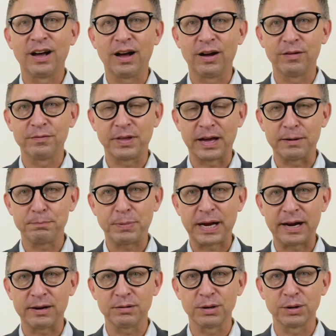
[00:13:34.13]
of that
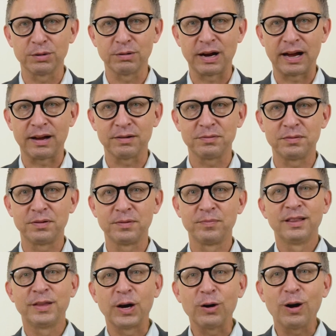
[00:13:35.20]
paragraph.
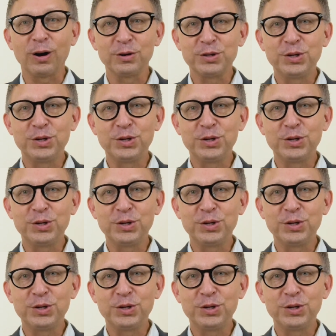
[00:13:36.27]
There are